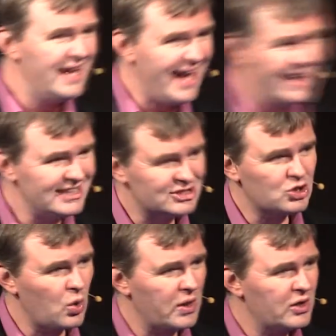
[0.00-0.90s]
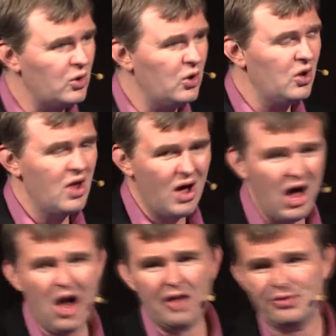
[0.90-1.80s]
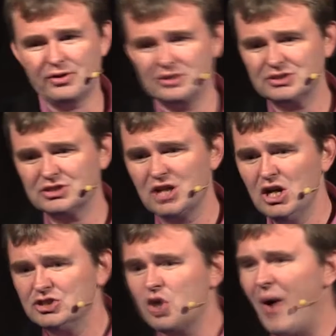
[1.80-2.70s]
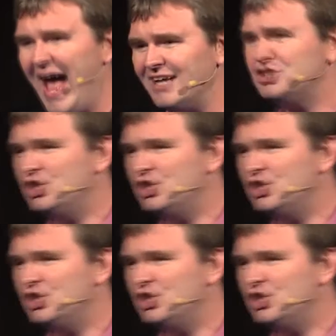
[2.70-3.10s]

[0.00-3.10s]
and historical authors. So as